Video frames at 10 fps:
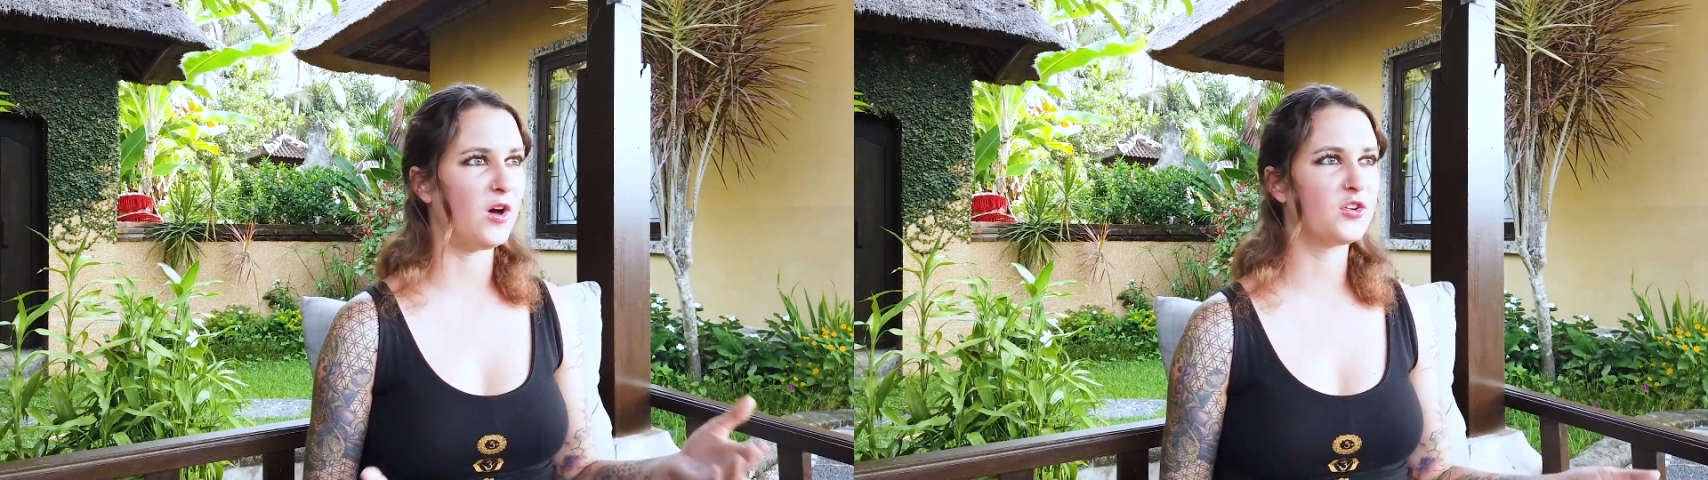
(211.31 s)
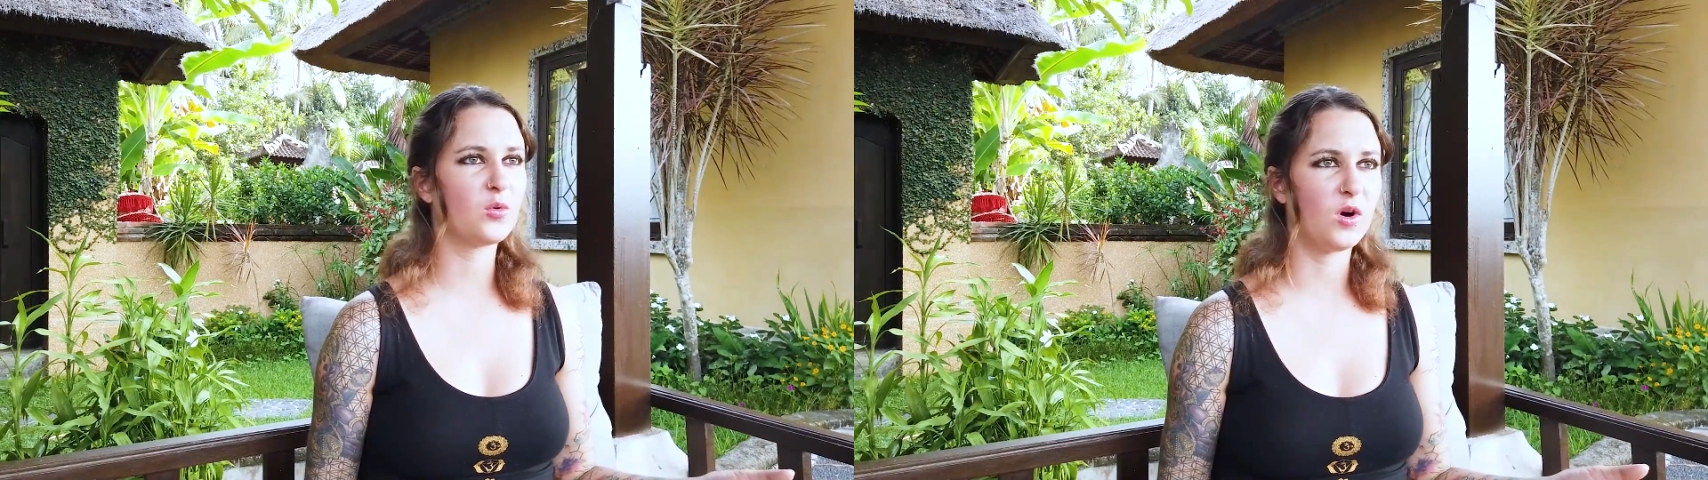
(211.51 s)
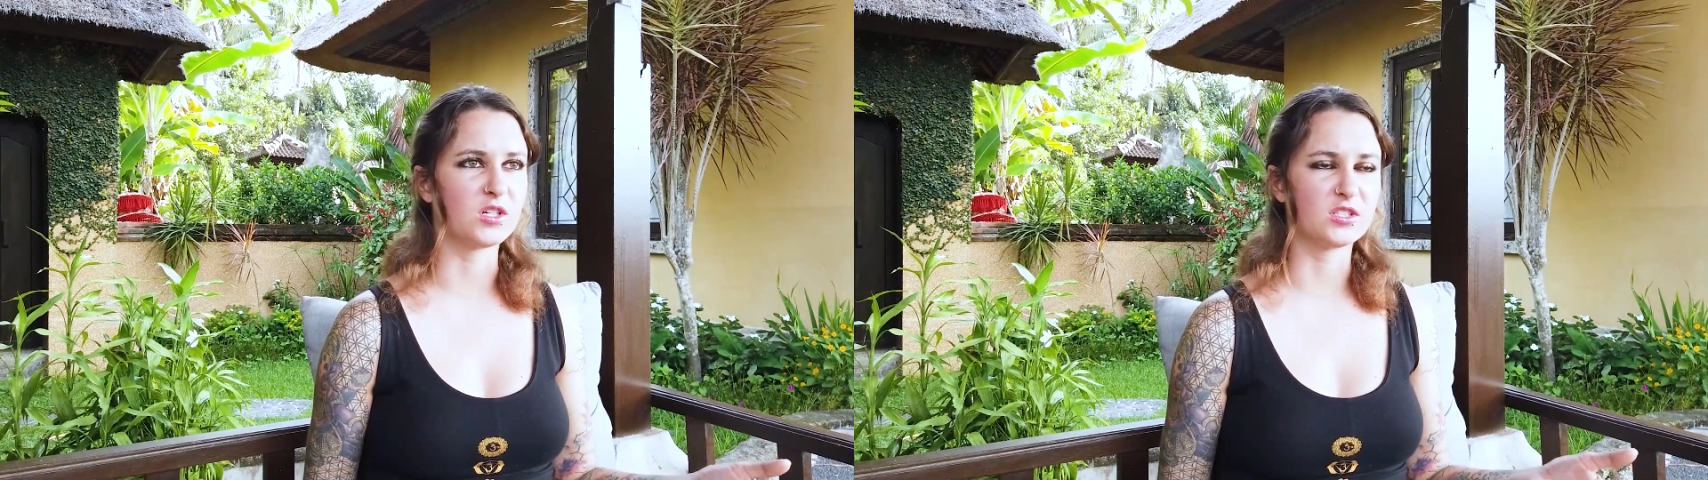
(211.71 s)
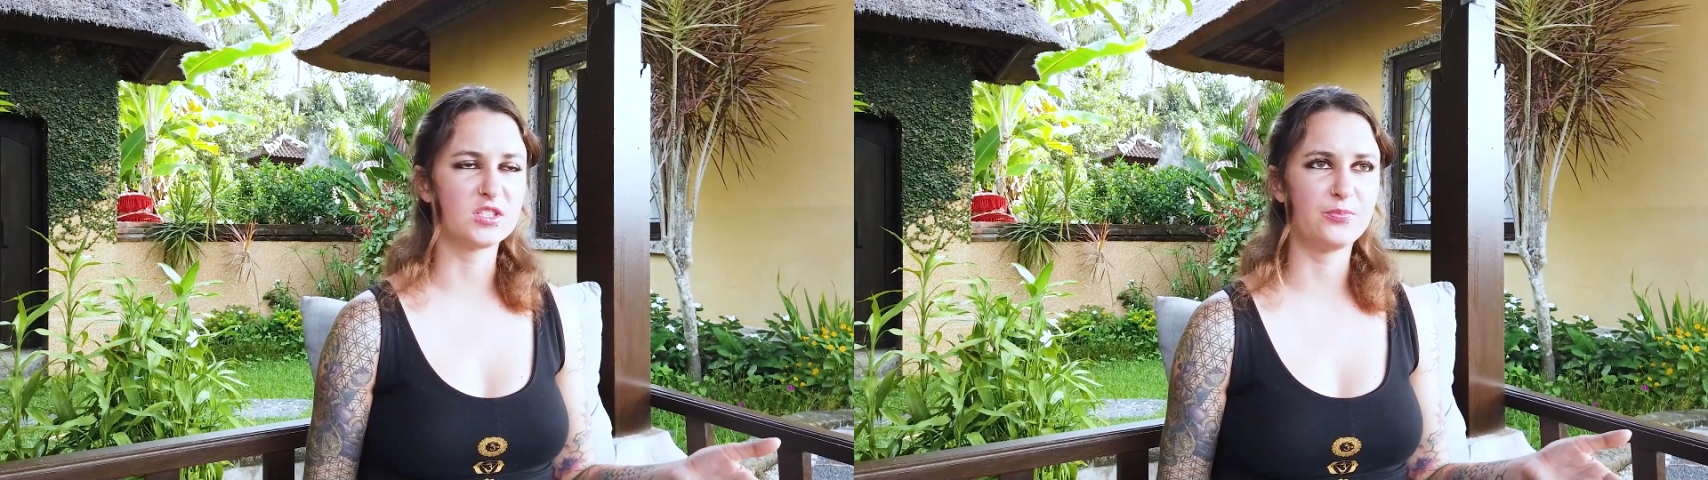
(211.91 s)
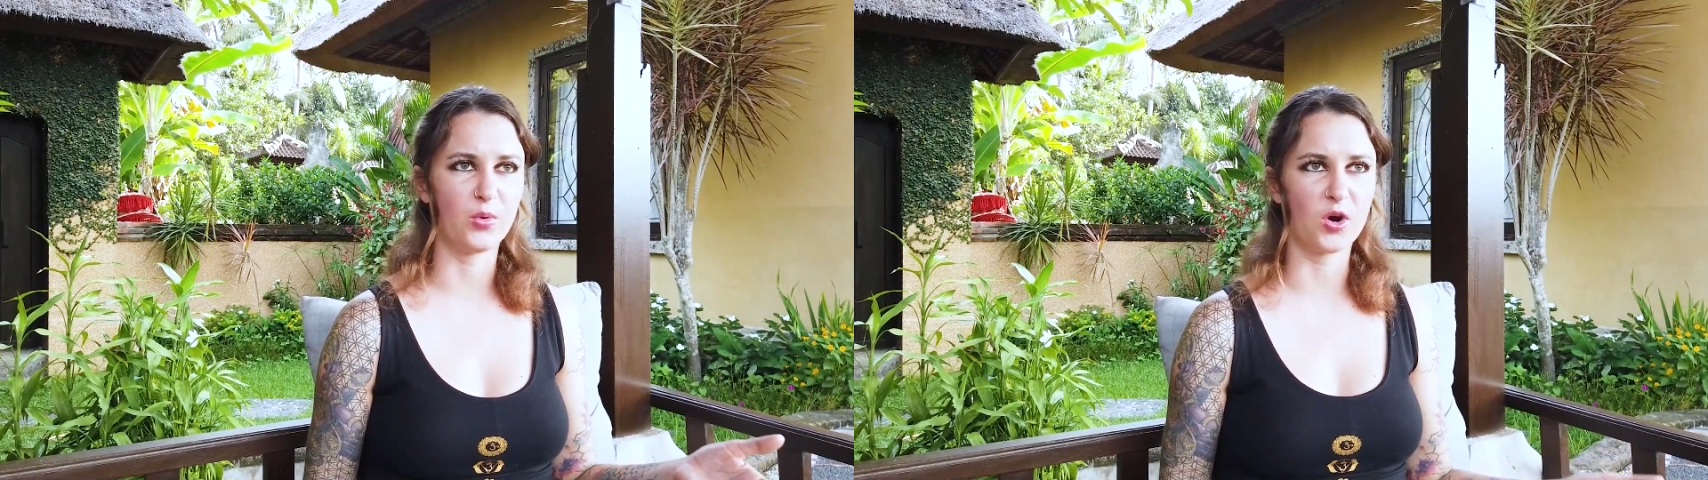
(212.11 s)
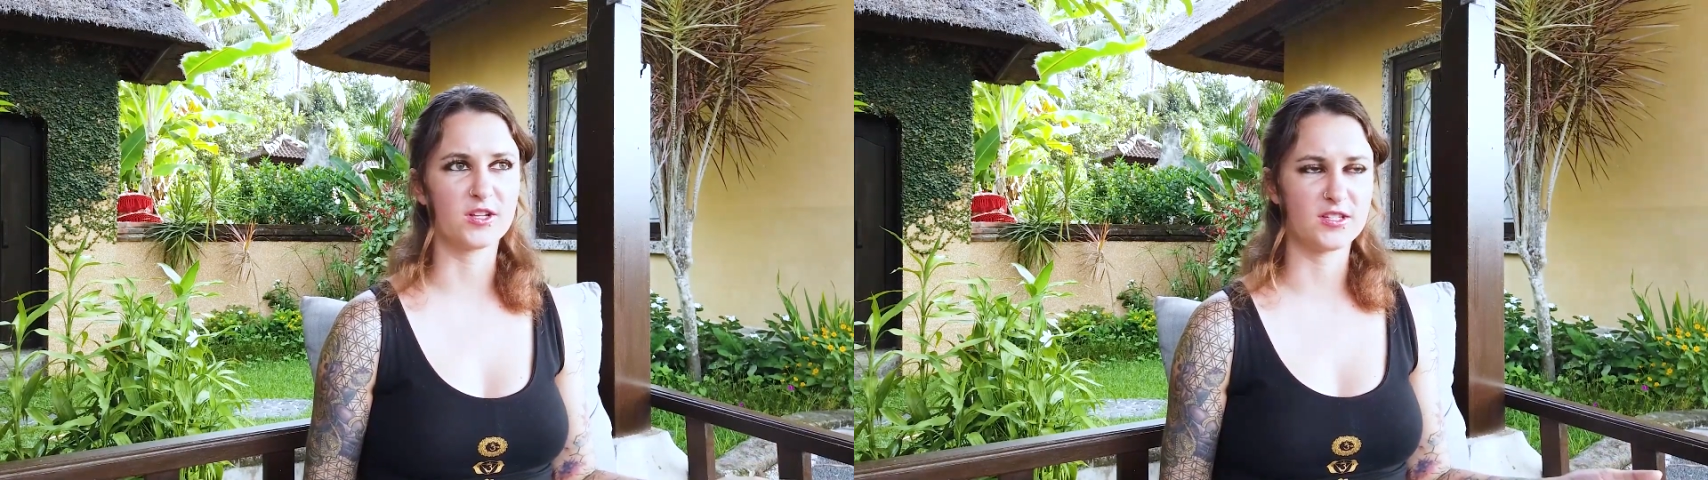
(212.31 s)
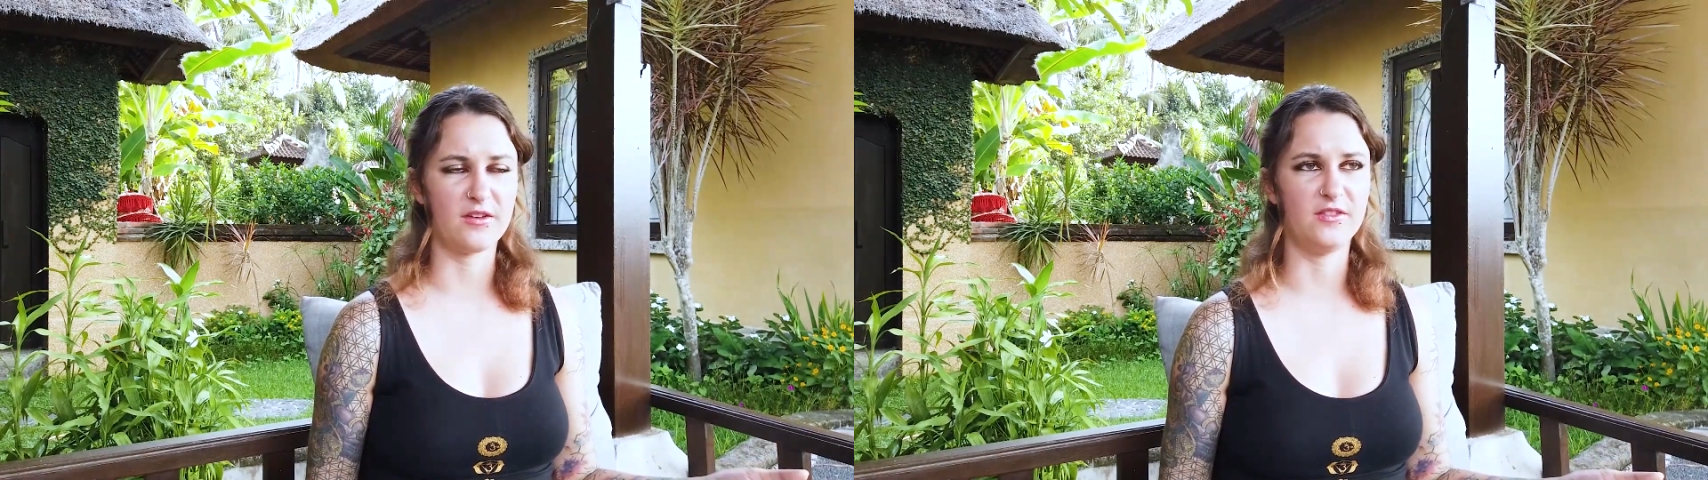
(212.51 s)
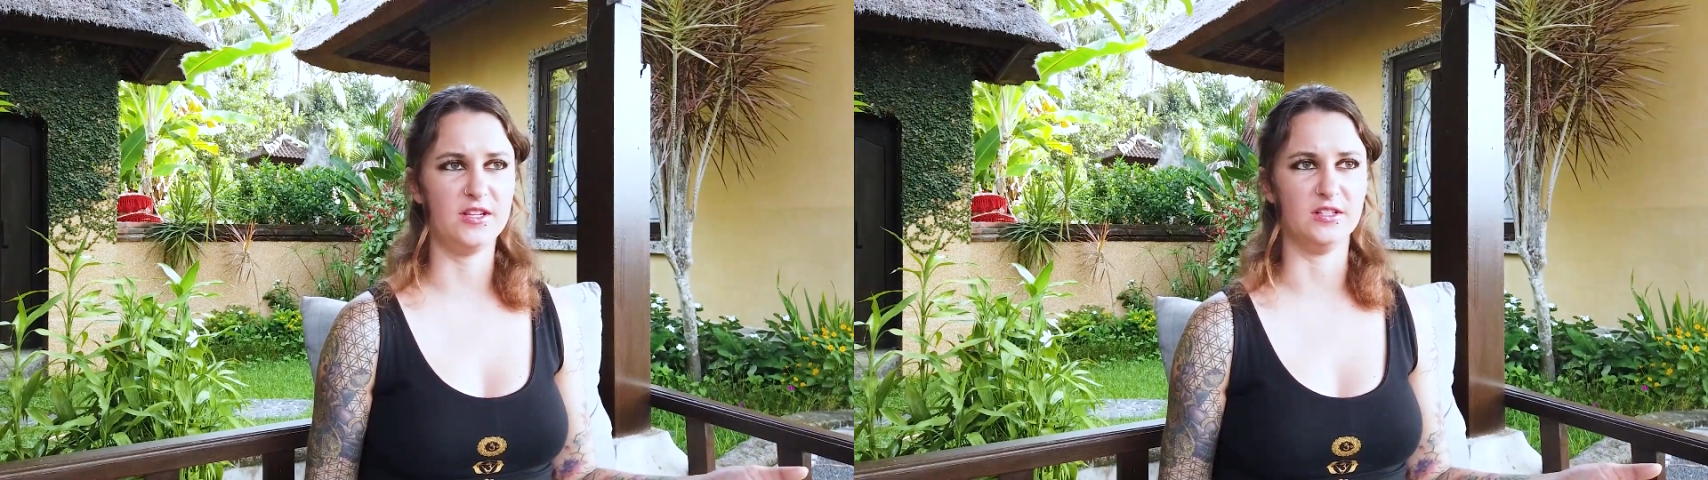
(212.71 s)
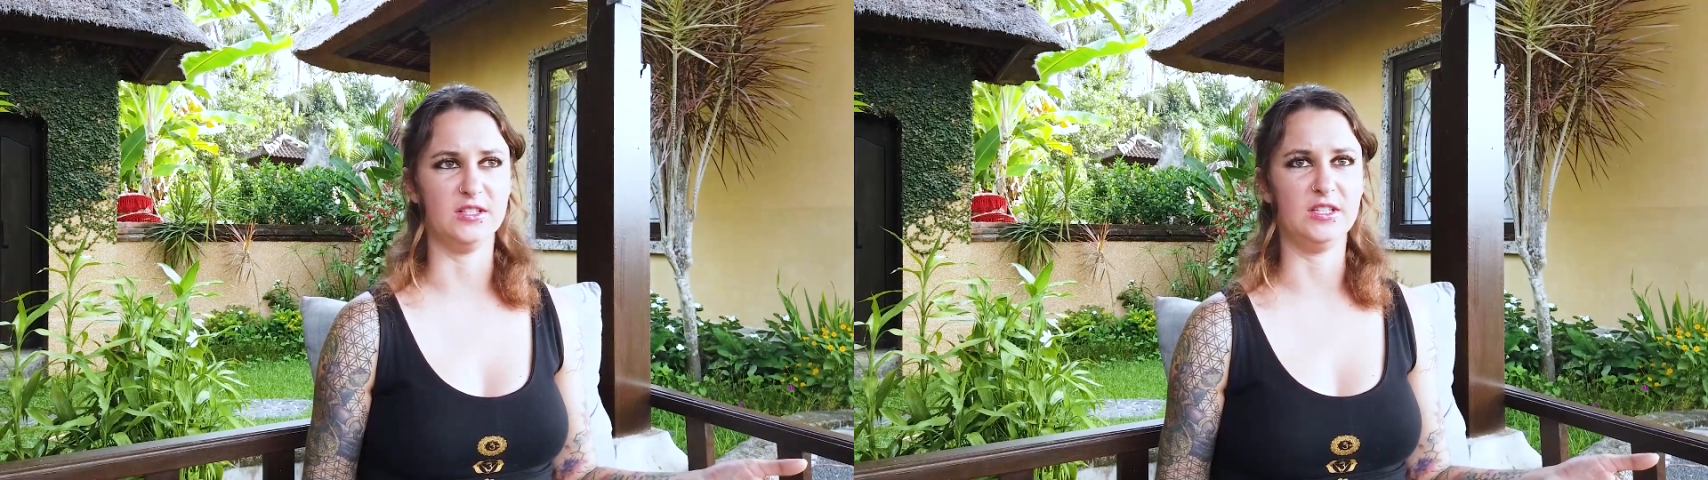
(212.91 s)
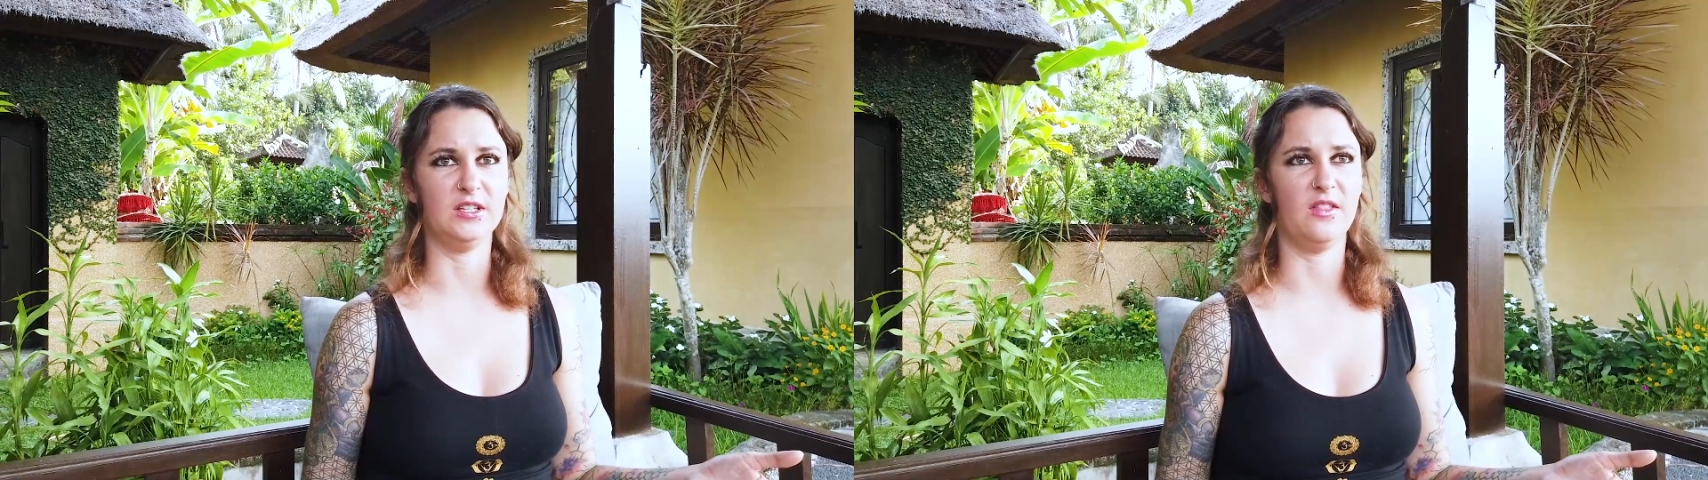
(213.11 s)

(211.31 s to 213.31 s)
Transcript: underwater sports, evidently,